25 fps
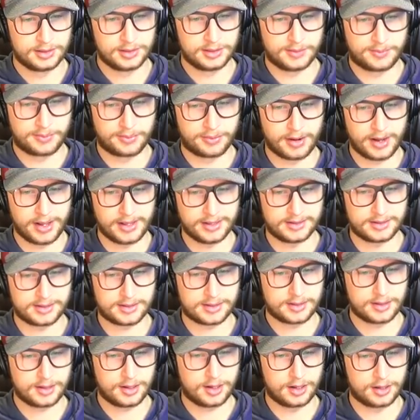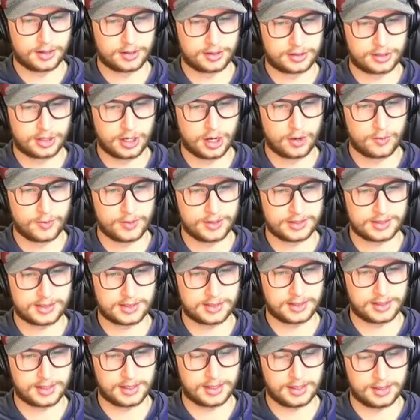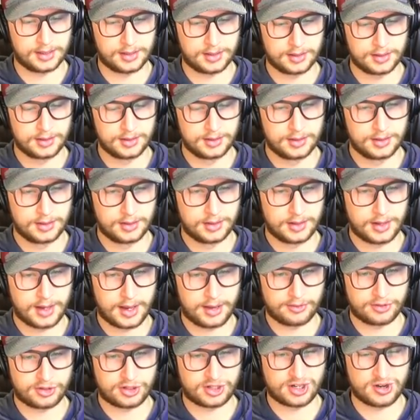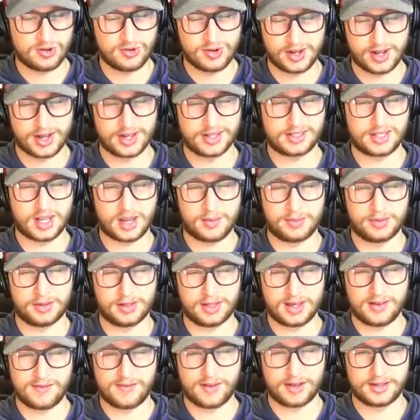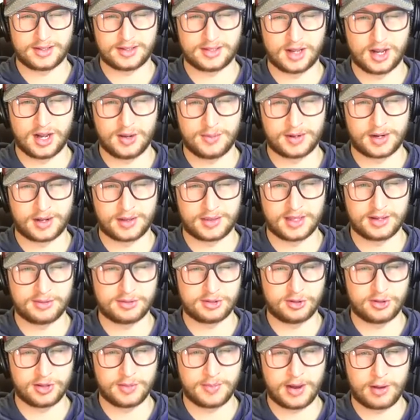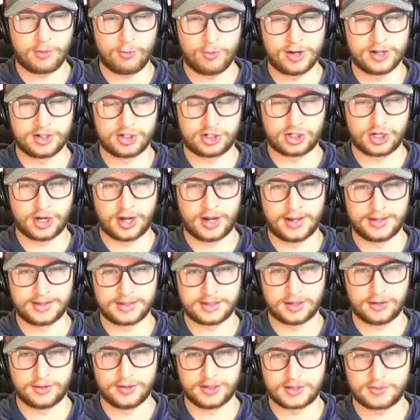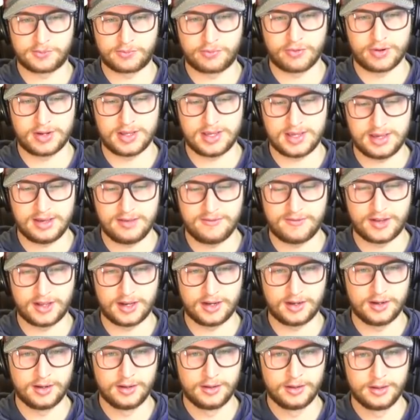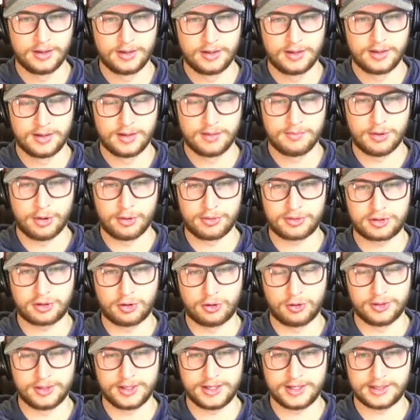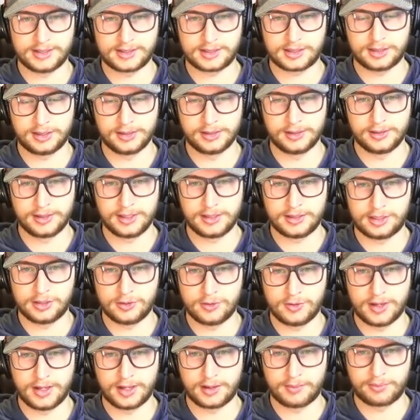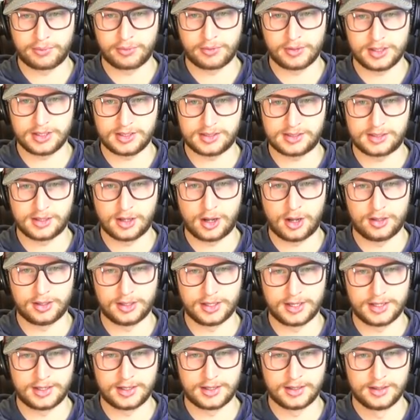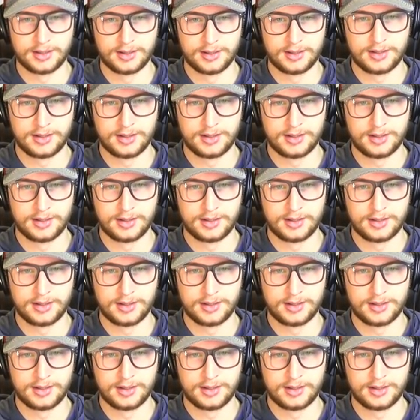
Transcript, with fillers: The Preds are currently out shooting us, I believe I saw, but I think it was only by 1 shot. So it's pretty even. Both goalies clearly doing pretty solid.